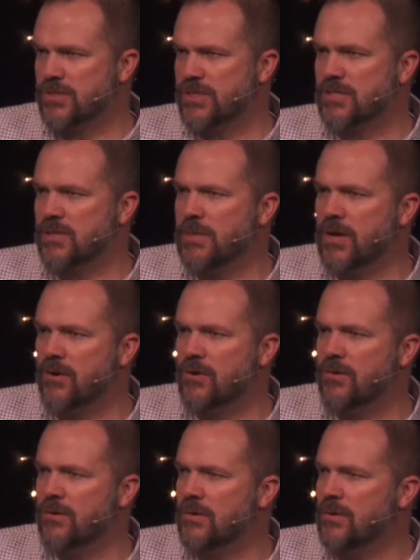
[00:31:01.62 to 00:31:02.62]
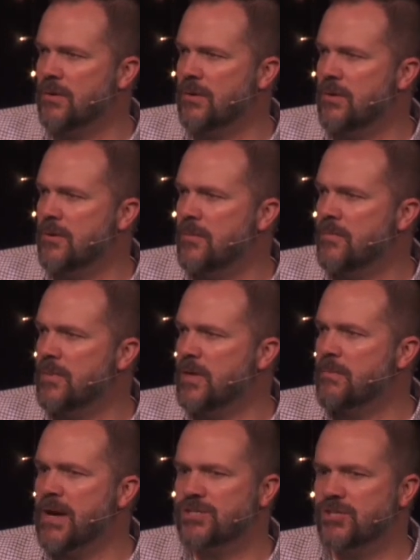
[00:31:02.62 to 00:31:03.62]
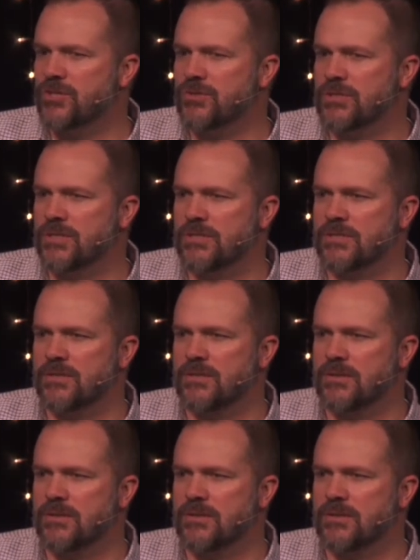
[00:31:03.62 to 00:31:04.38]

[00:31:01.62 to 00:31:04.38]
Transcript: system here in Massachusetts?